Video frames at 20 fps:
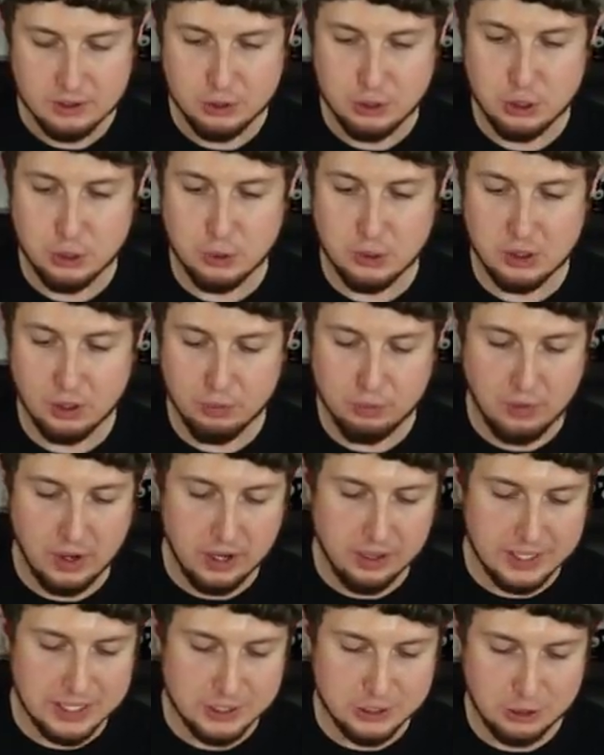2
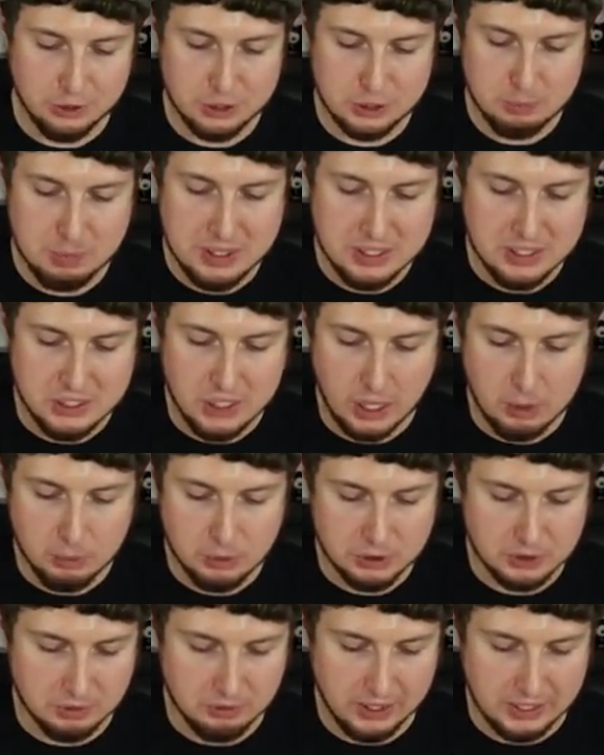Clefairy, so there's been
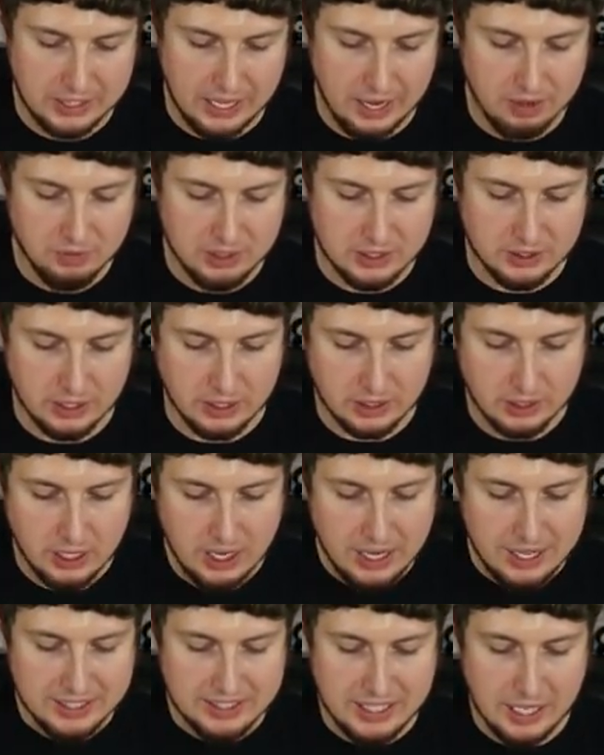doubles of like everything.
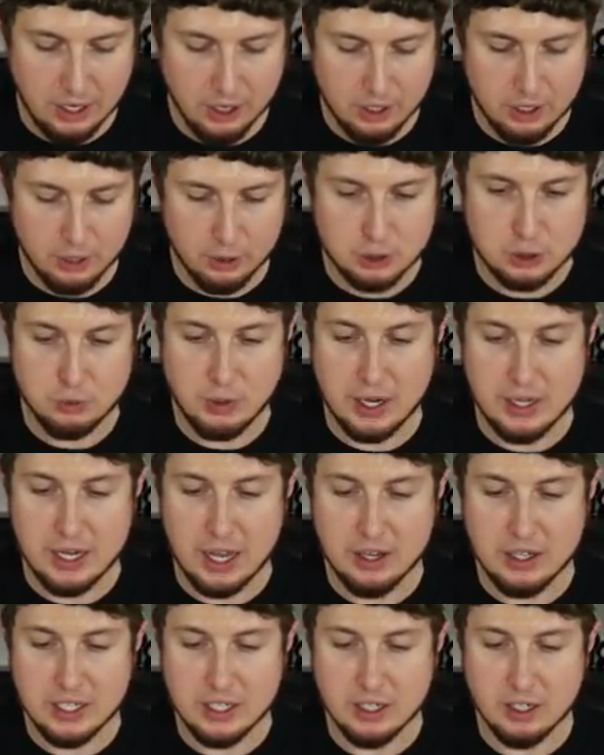Gyarados right
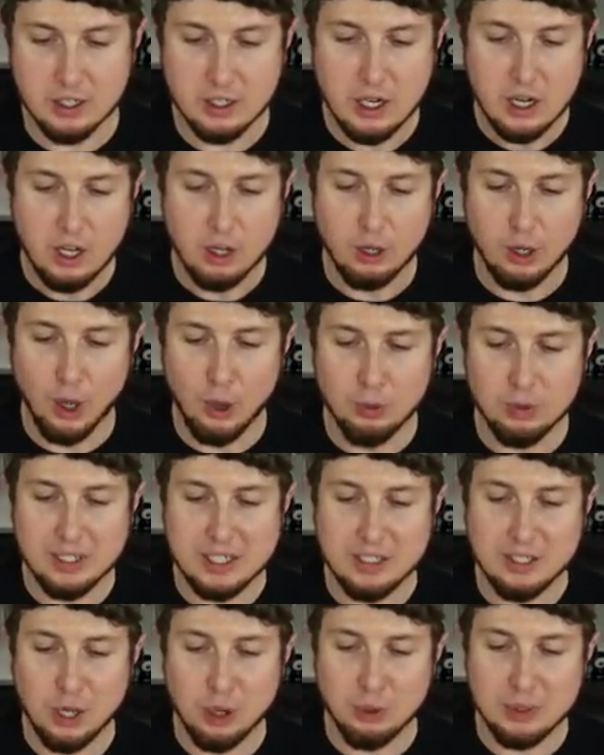down here.
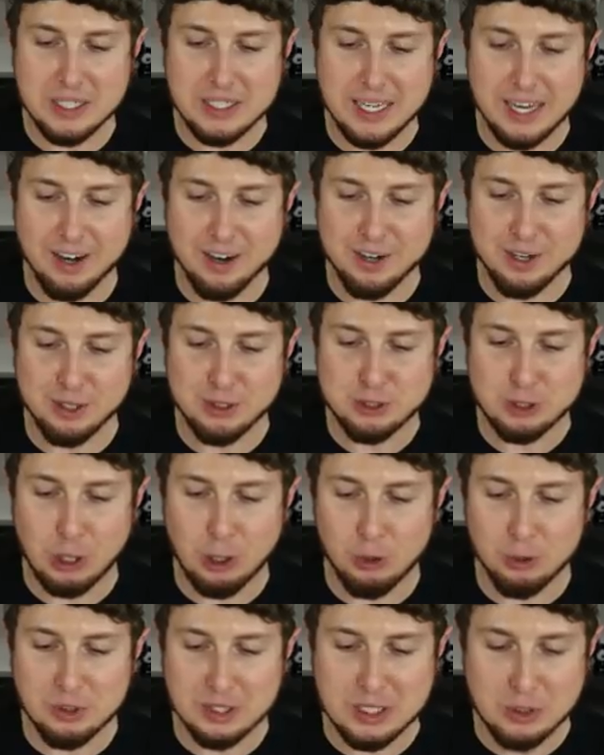Lonely Gyarados,
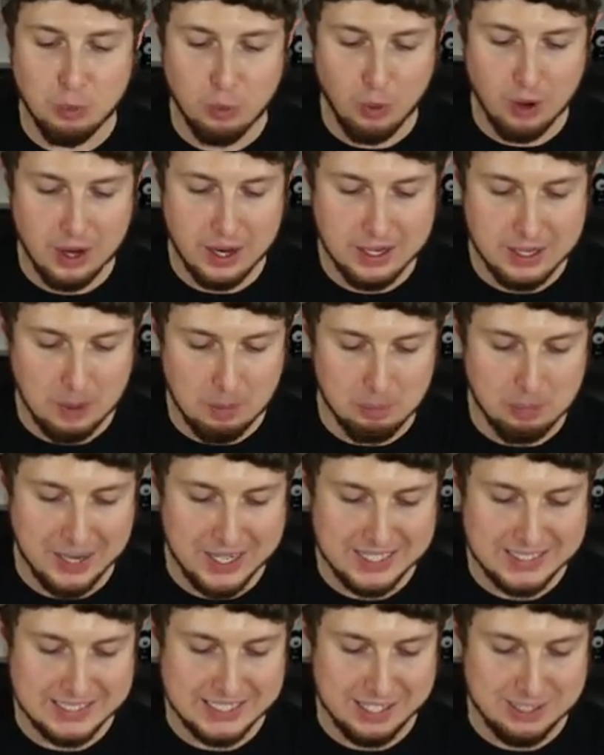only 1
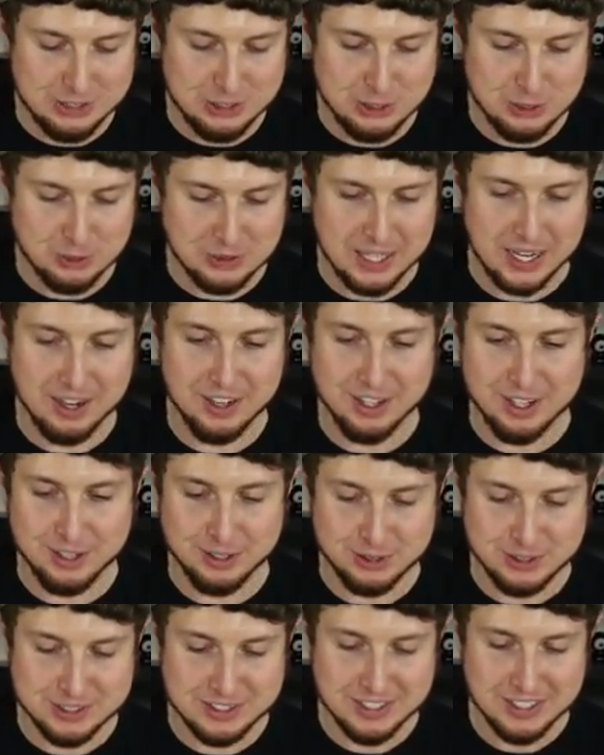base set 2
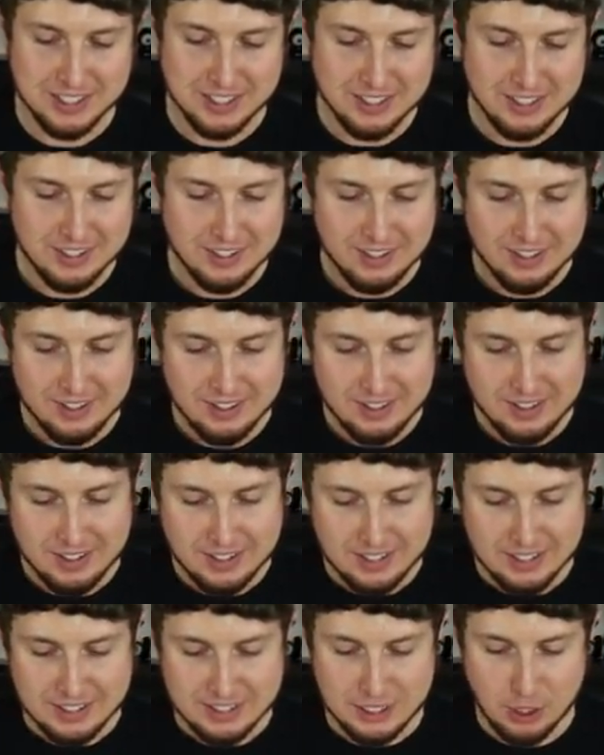Gyarados.
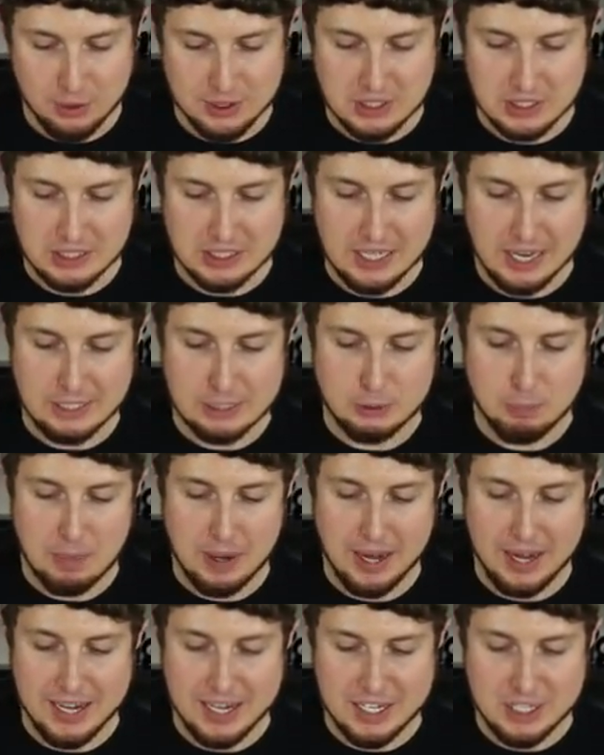Going to the next
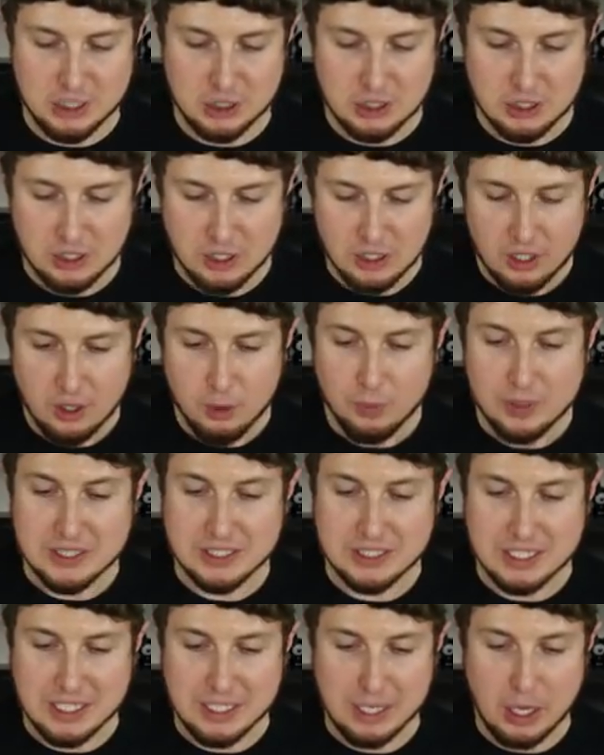page, we
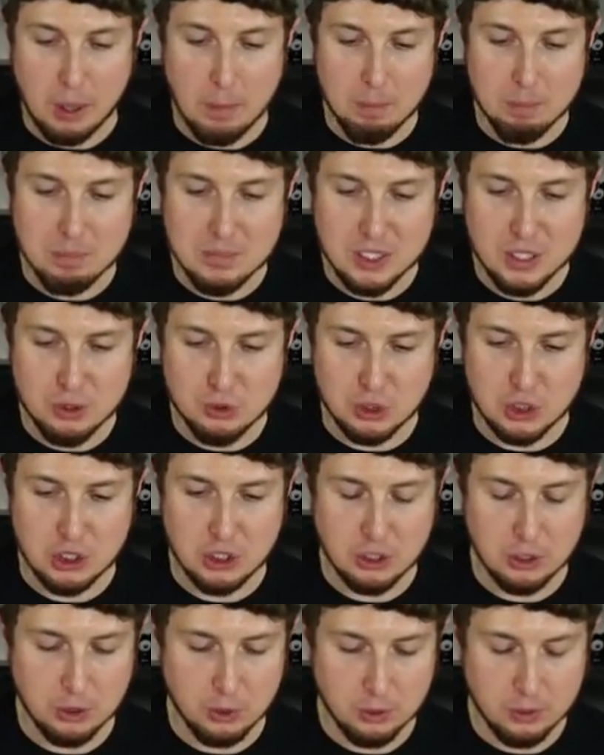see
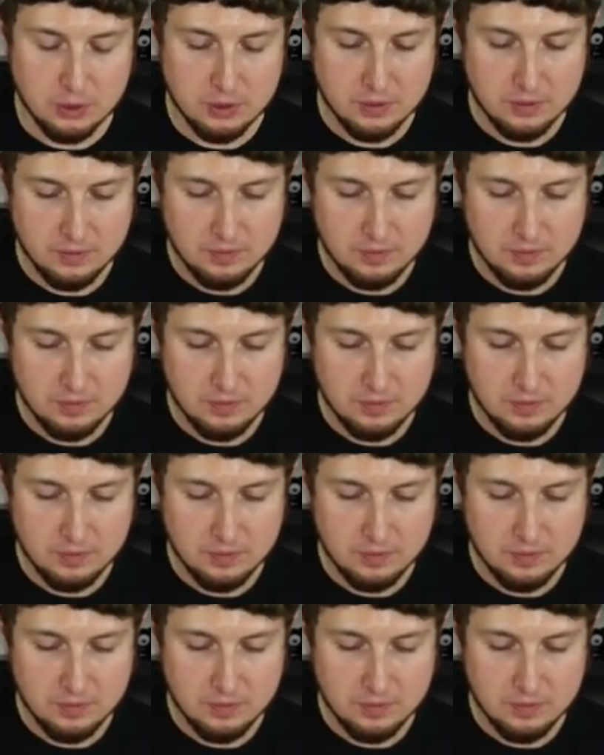Mewtwo.